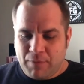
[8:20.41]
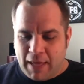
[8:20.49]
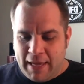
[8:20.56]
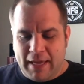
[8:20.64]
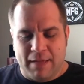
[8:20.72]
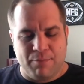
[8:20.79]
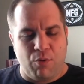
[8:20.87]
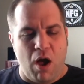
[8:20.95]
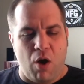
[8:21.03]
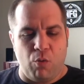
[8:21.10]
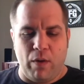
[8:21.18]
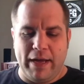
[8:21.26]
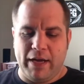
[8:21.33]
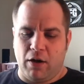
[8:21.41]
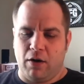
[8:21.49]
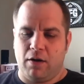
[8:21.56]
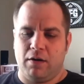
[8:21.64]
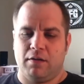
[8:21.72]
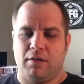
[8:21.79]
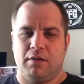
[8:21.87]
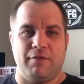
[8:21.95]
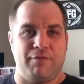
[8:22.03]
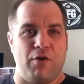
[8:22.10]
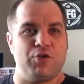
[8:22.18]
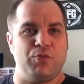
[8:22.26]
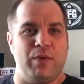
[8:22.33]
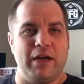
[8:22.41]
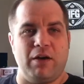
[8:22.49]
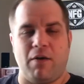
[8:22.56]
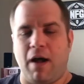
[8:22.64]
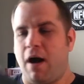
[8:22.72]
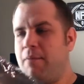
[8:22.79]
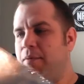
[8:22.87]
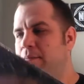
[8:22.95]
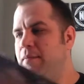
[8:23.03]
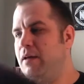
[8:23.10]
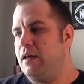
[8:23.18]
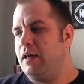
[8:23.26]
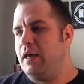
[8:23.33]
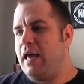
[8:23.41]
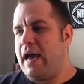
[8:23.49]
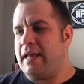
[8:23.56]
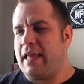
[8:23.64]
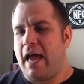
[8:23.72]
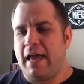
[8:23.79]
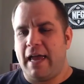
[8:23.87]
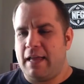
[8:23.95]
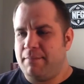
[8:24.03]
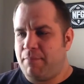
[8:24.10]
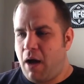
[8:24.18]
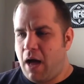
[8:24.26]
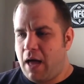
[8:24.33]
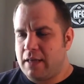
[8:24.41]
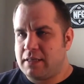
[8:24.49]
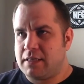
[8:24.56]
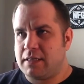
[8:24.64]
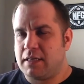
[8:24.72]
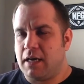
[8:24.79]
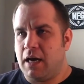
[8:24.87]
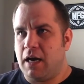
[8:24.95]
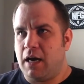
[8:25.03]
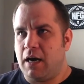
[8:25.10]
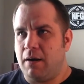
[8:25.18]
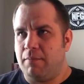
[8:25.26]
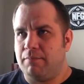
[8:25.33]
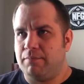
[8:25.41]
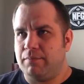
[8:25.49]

He had brought Winger, the first Winger album, and I had bought um,